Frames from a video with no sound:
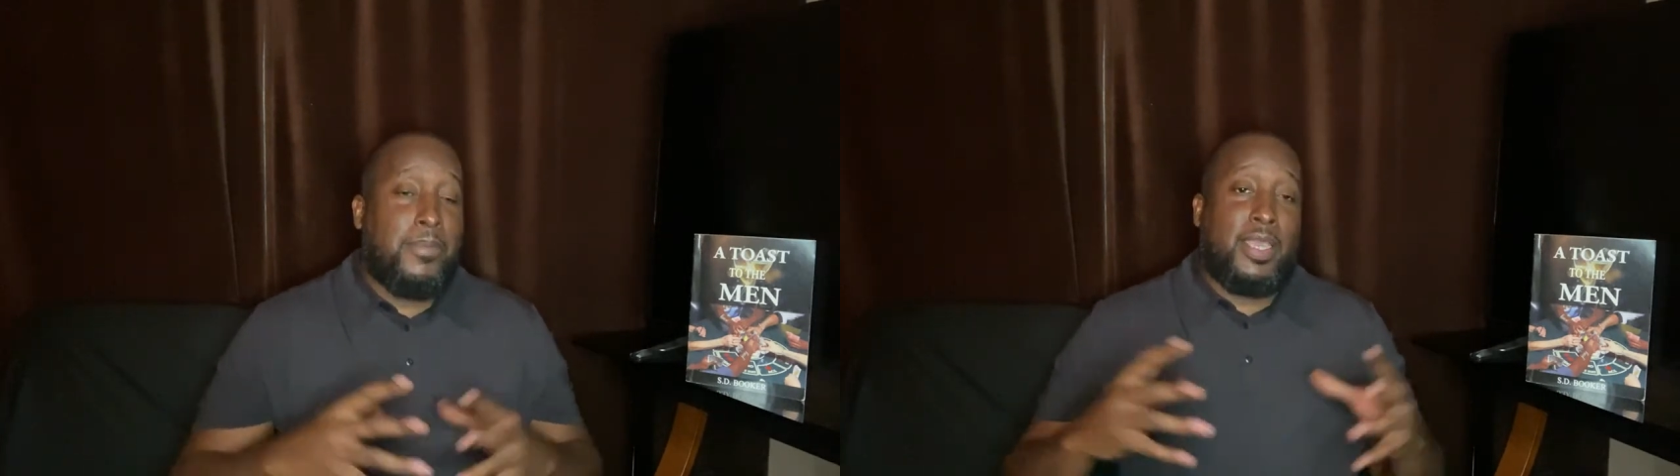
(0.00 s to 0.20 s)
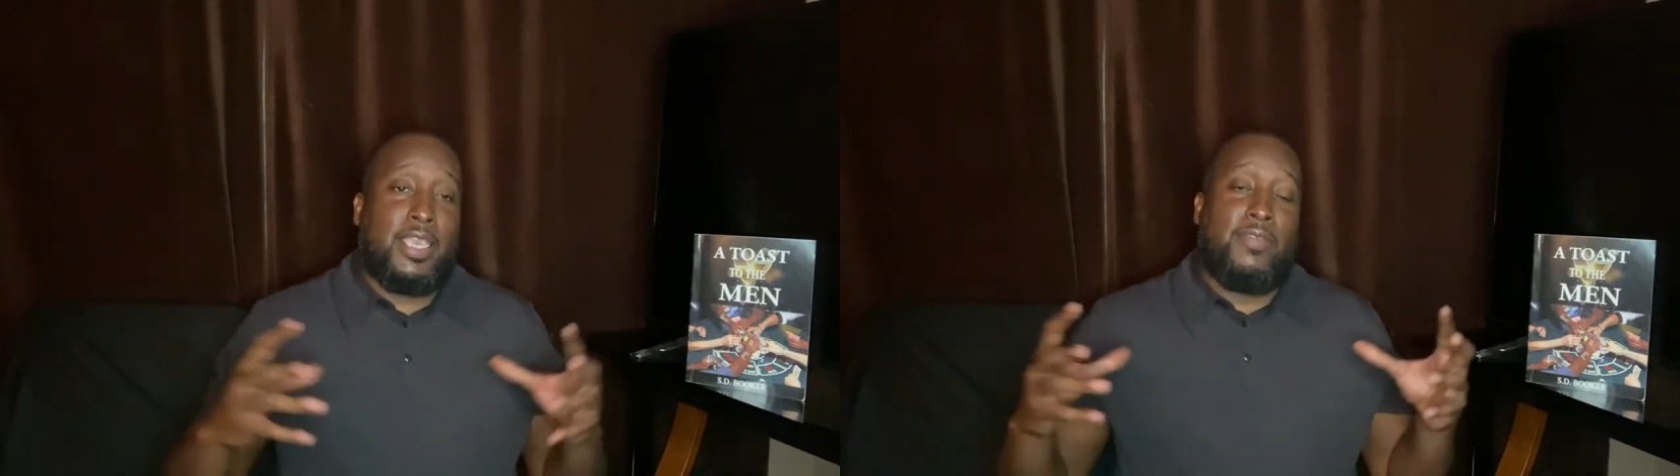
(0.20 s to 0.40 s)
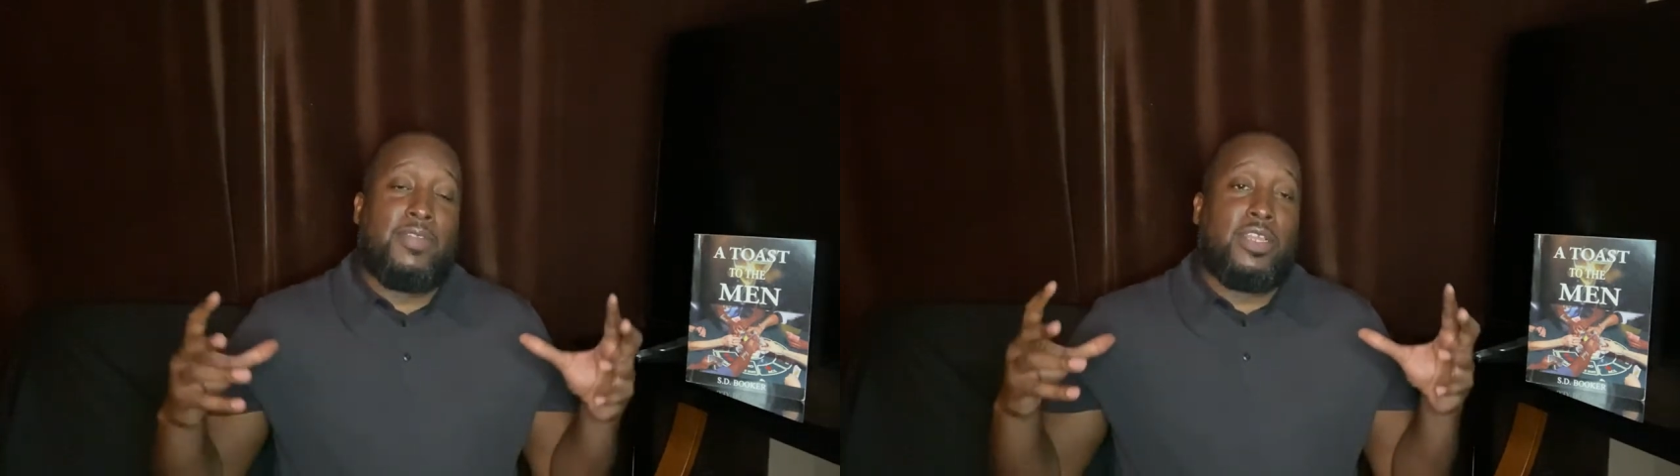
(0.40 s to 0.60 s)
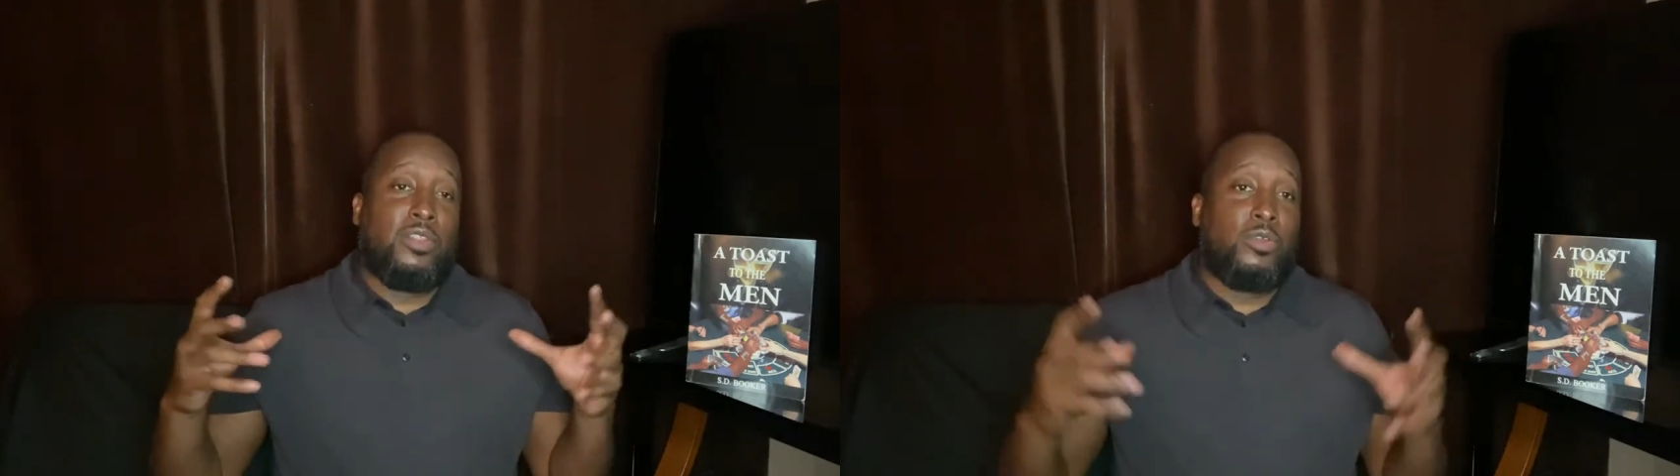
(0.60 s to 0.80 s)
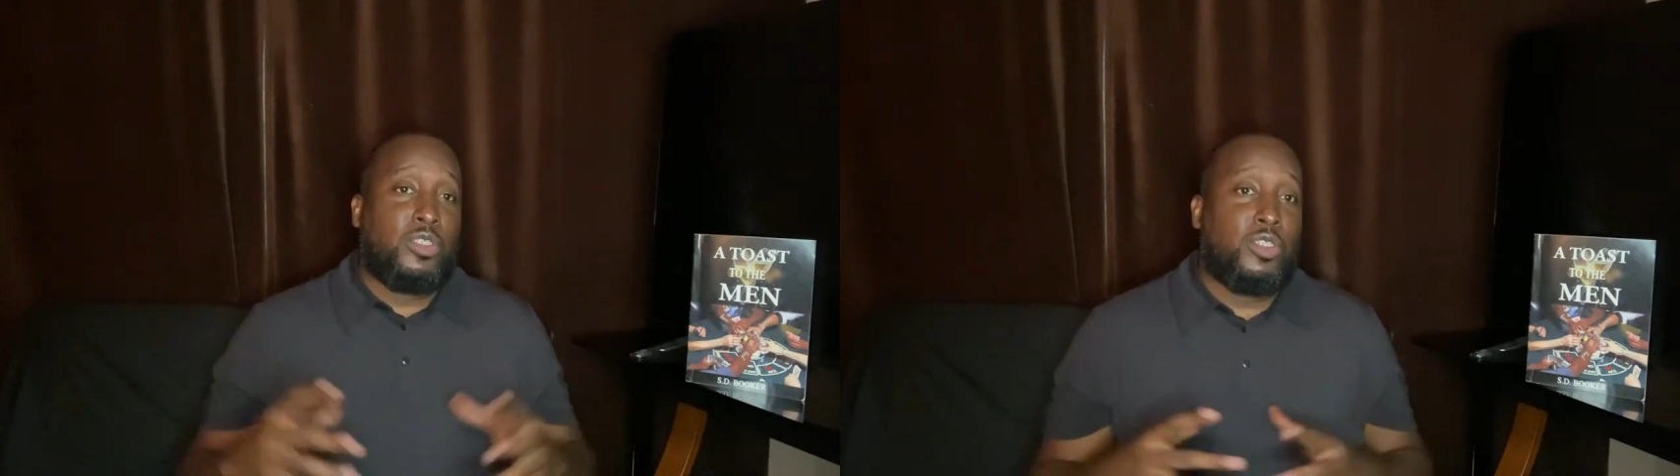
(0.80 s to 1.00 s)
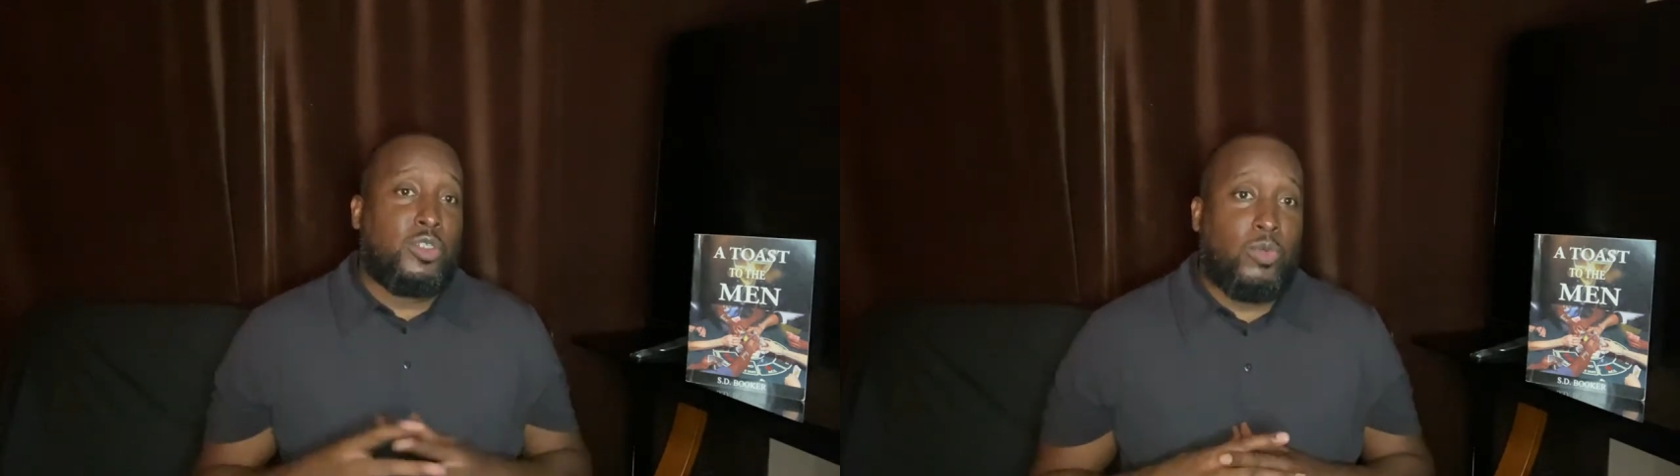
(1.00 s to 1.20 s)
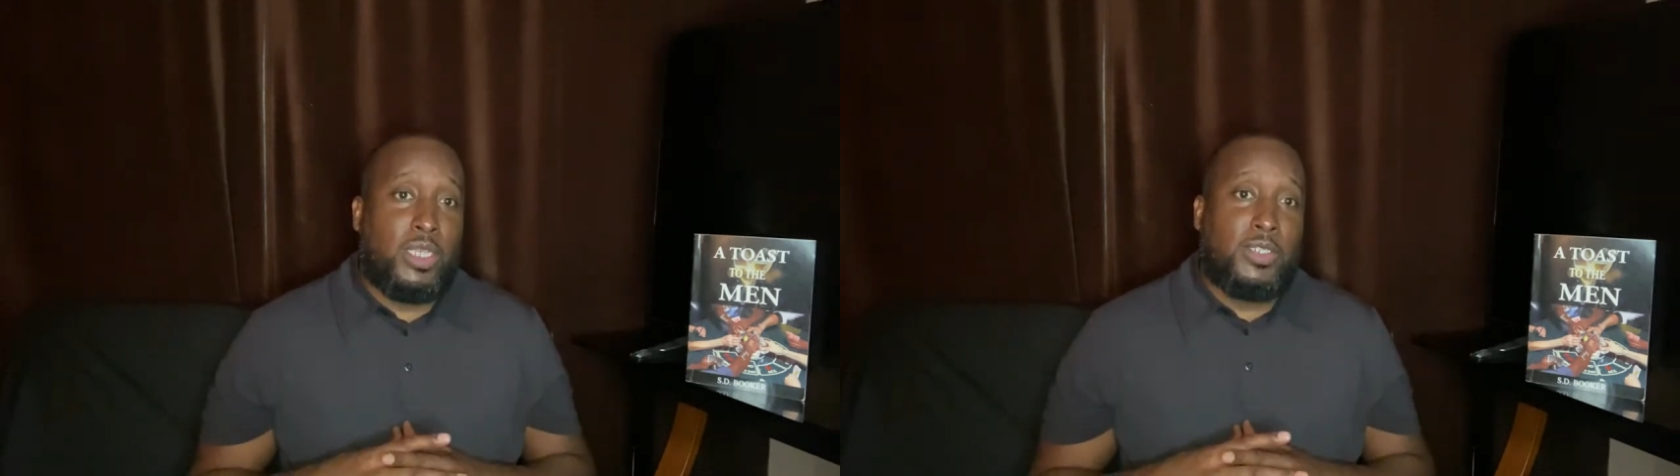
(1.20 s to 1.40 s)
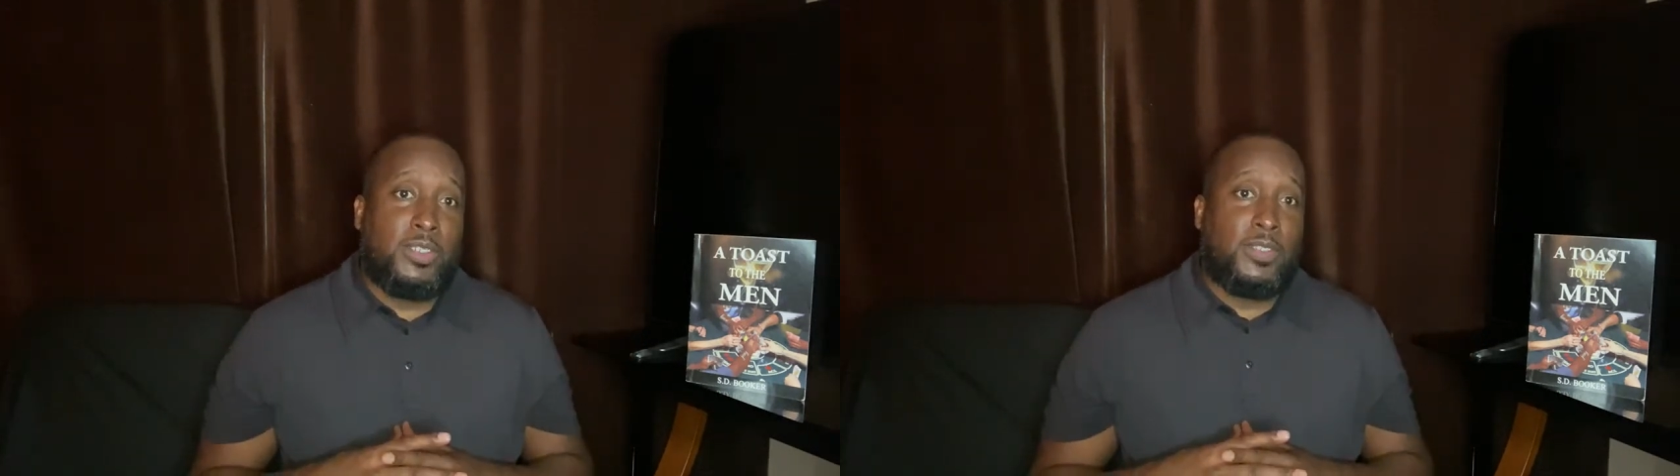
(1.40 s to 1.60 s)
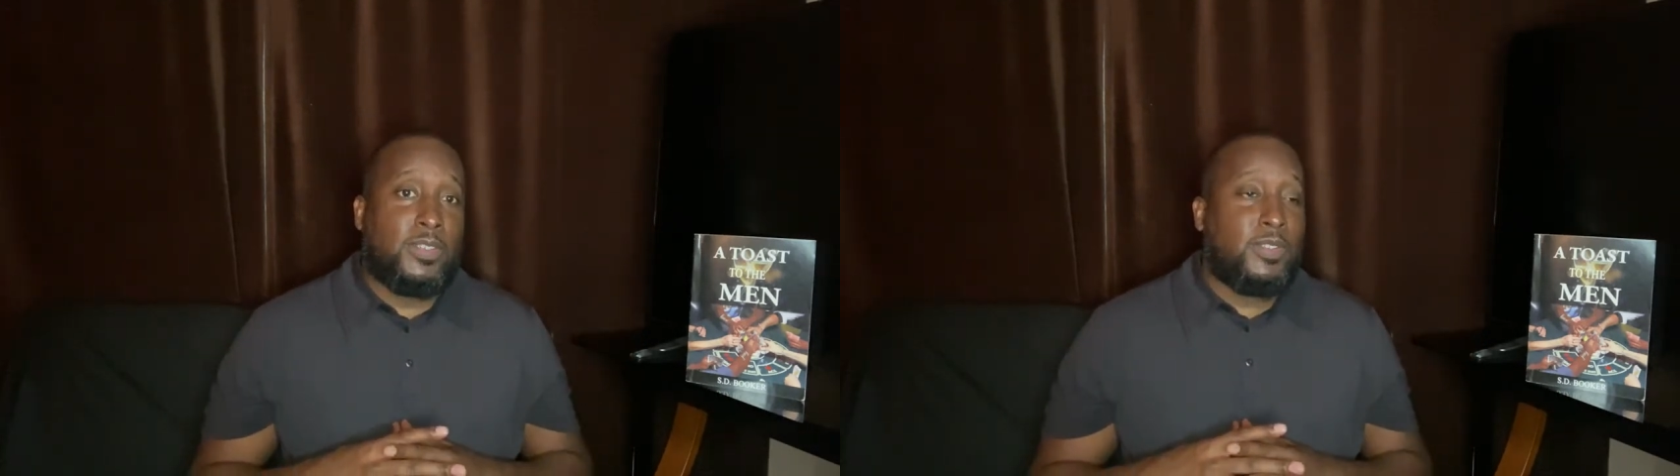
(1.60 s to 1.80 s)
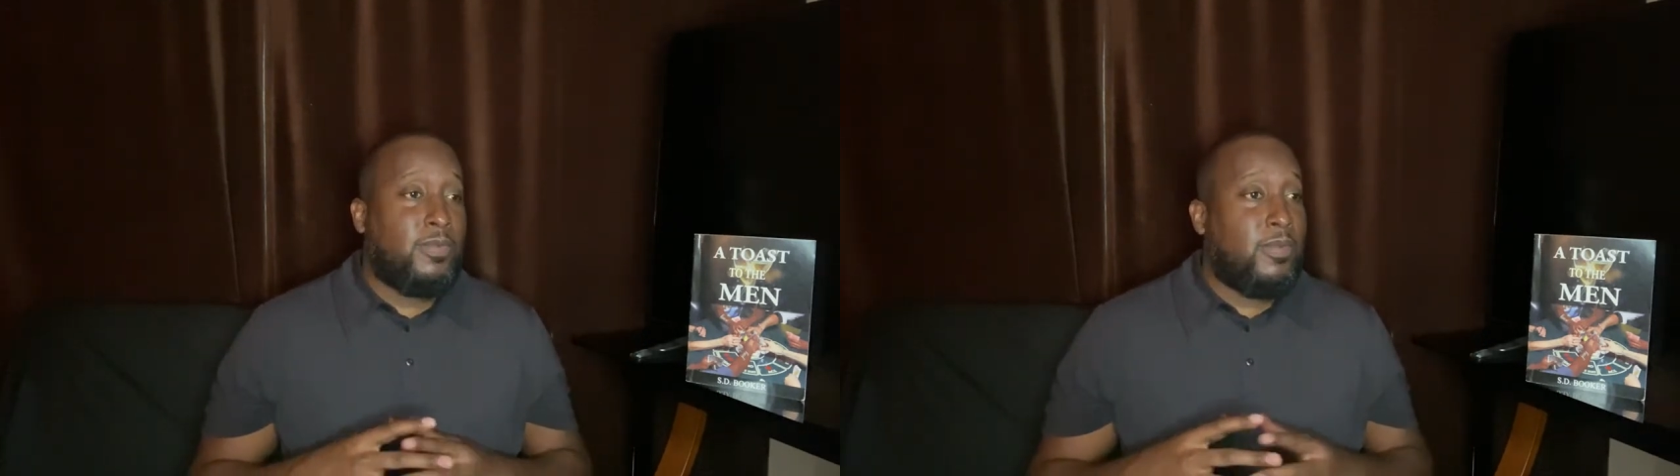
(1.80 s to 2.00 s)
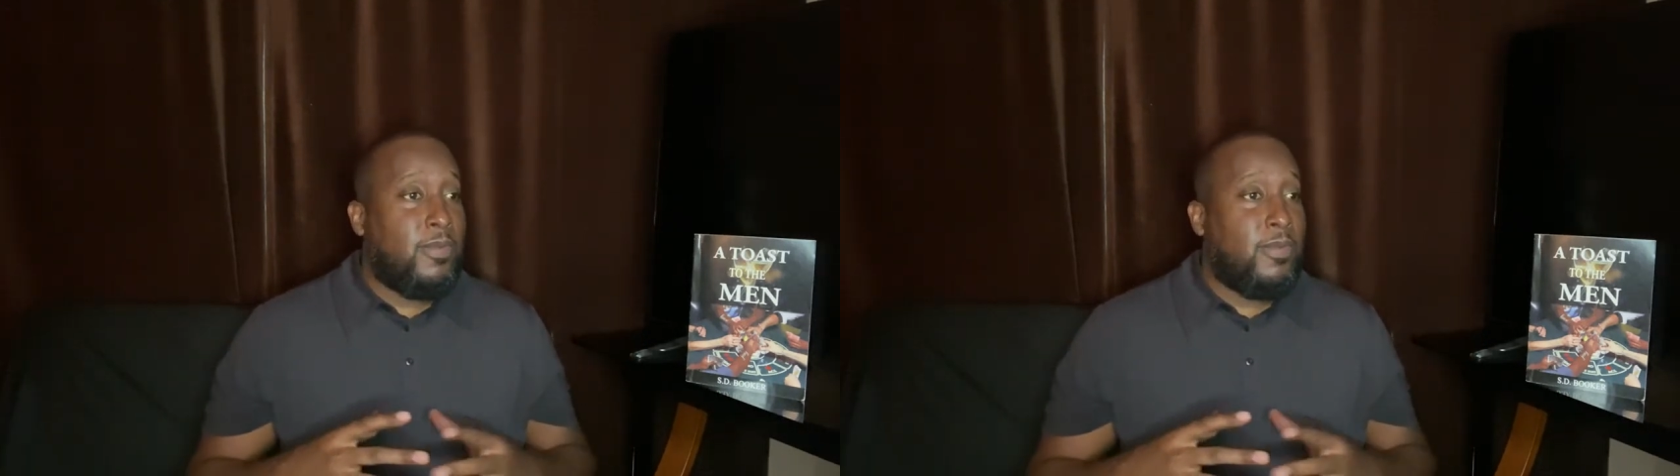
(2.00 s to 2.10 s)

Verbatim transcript: But even in those situations,